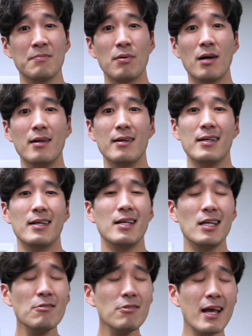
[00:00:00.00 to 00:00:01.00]
but
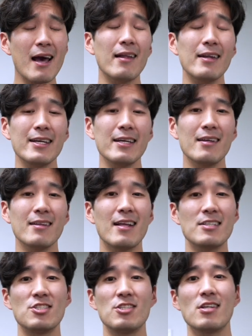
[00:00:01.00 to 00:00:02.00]
in reality,
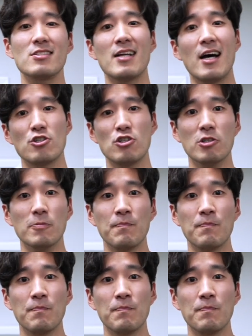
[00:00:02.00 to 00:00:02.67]
that's just not true.